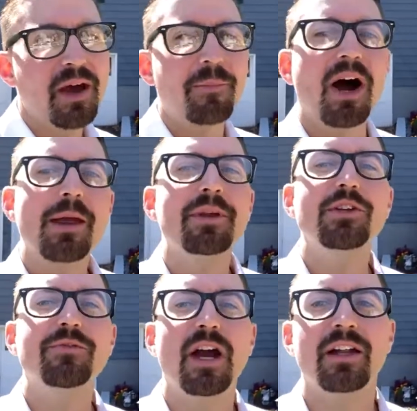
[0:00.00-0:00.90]
Behind me,
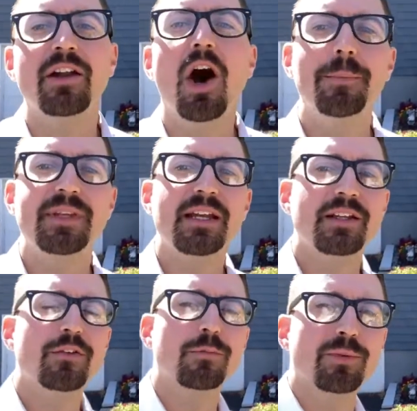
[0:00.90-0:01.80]
you've got an
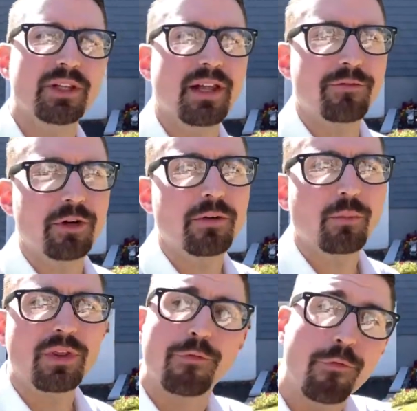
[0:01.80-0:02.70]
updated split level
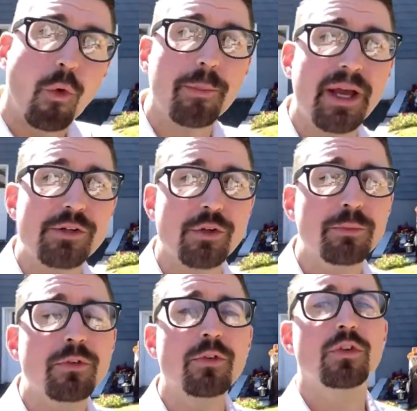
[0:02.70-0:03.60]
with 4
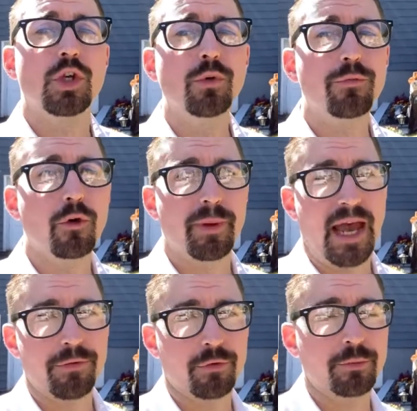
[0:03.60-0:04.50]
bedrooms, 2 full
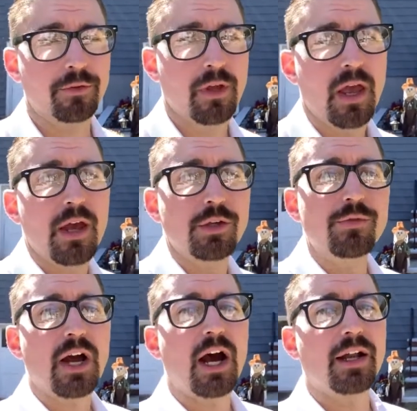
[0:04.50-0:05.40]
bathrooms. You've
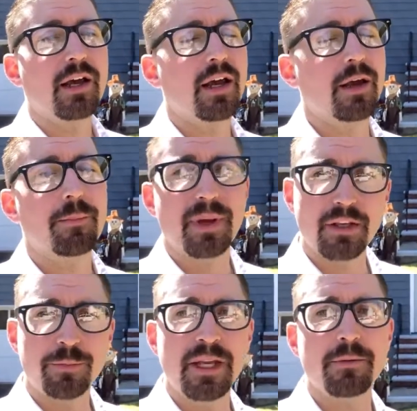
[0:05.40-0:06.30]
got a
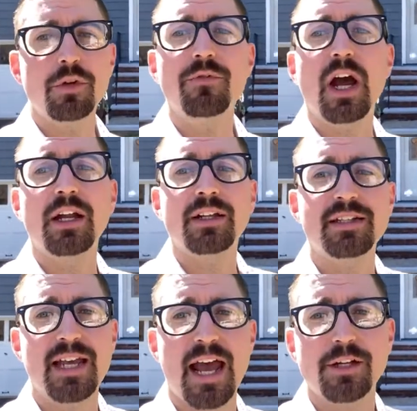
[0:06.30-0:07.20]
basement, you've got an
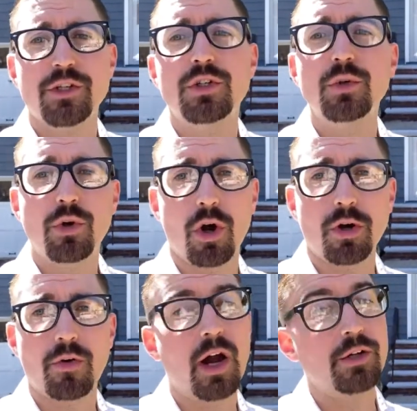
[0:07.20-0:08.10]
attached 2-car
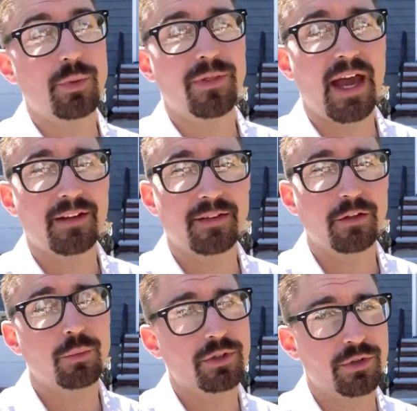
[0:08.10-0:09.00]
garage with
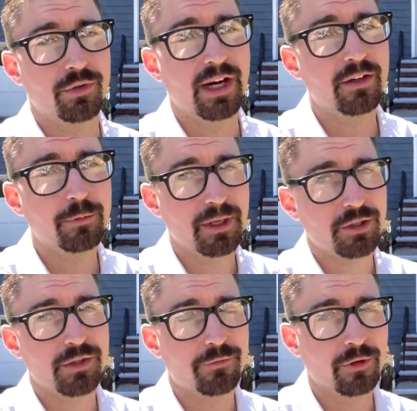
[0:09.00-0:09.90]
access, which is great,
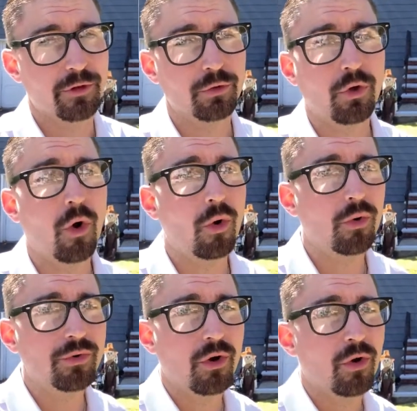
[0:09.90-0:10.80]
especially for those
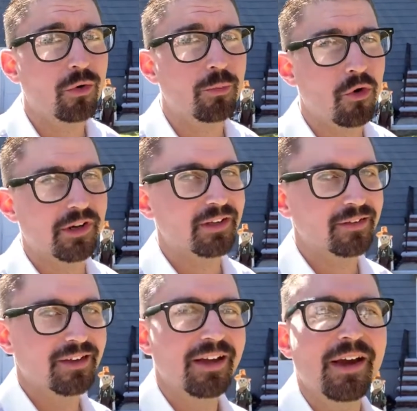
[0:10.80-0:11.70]
cold mornings.
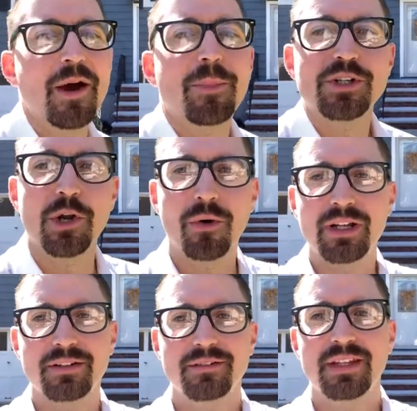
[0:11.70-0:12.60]
But you know
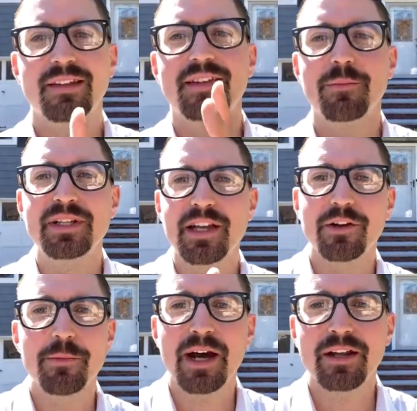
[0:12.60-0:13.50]
what? Instead of me telling
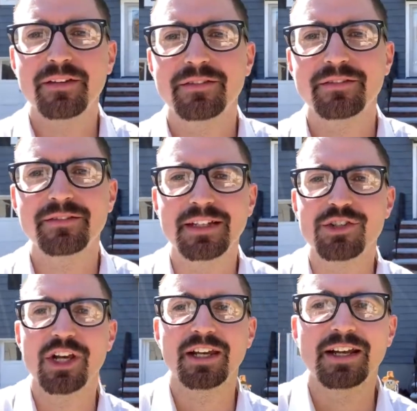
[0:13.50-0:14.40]
you about it, let's
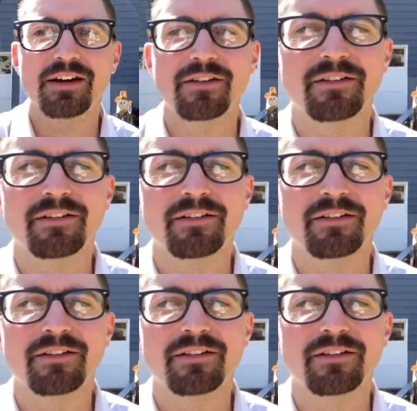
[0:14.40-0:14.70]
check it out.